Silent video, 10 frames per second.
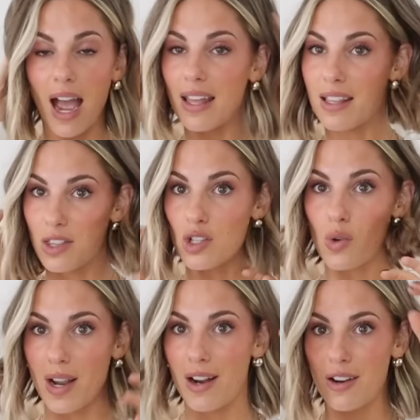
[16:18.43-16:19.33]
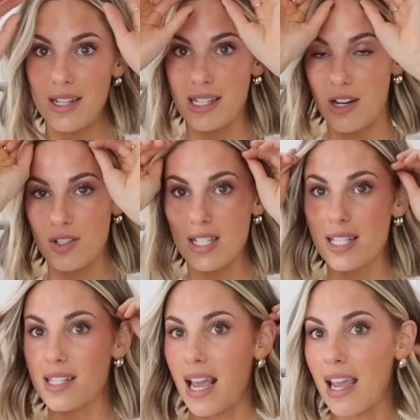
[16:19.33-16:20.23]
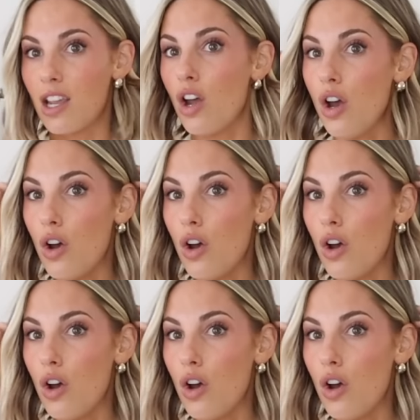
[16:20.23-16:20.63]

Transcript: I think the short hair is here to stay